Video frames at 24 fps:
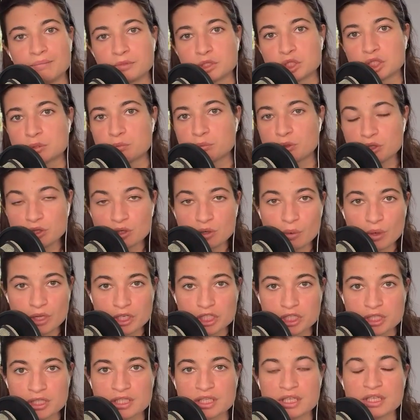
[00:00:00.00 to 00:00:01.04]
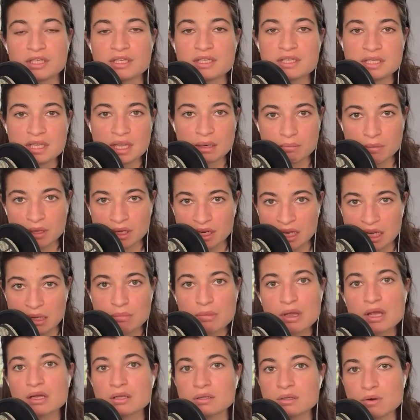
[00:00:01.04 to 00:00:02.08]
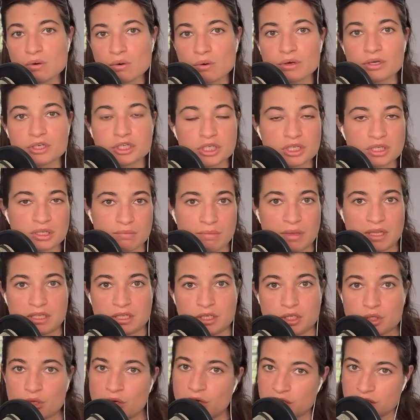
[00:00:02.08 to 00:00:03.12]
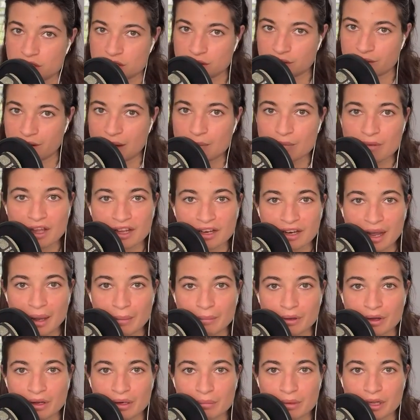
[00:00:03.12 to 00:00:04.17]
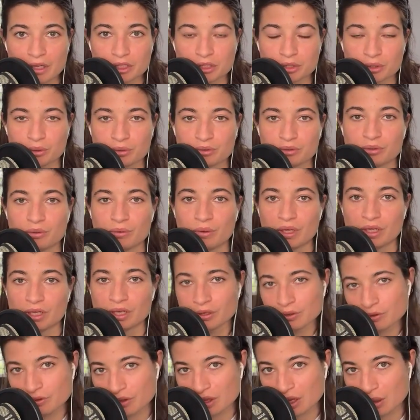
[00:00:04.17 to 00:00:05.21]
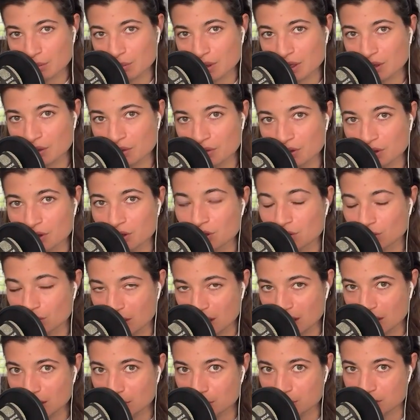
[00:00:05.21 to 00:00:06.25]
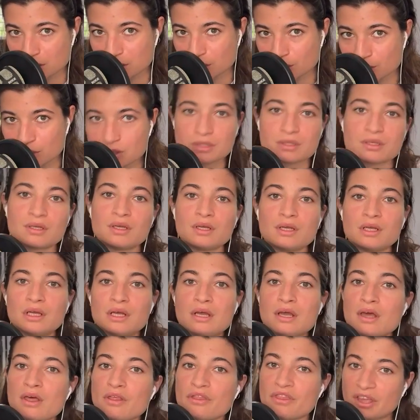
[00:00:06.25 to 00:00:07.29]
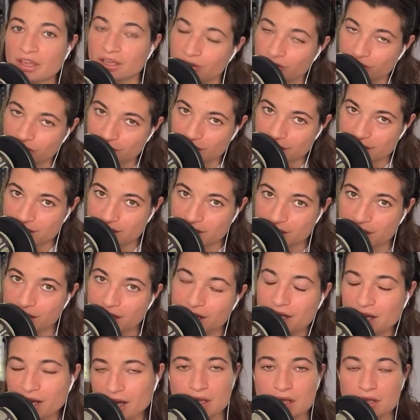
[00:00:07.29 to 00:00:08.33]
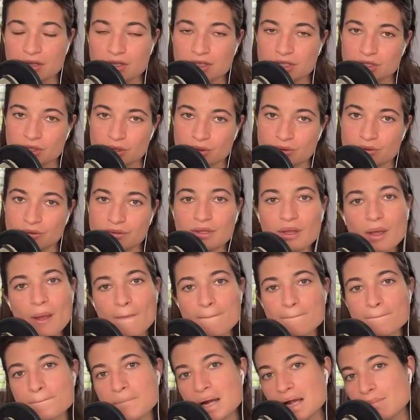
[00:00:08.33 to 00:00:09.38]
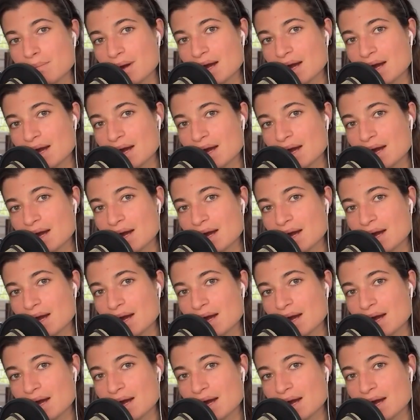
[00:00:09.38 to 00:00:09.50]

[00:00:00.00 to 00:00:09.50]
just put your questions in, send me an email or just a message on Instagram, and I'm going to make sure to include them in the Q&A episodes. Thank you for listening. Hear you soon. Bye